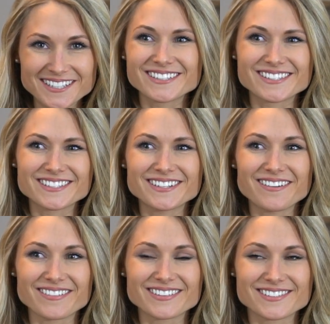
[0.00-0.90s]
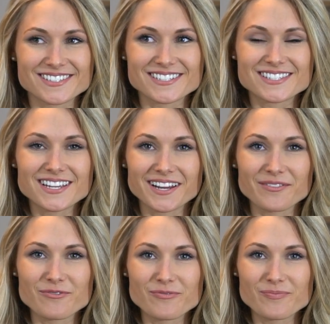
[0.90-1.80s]
It's, you know, because he's sitting
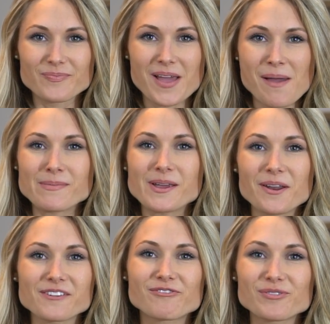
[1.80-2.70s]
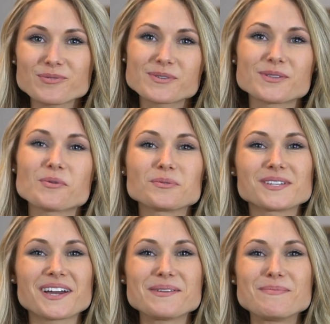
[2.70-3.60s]
in amniotic fluid the whole
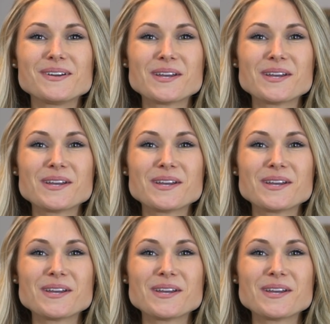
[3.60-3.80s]
time,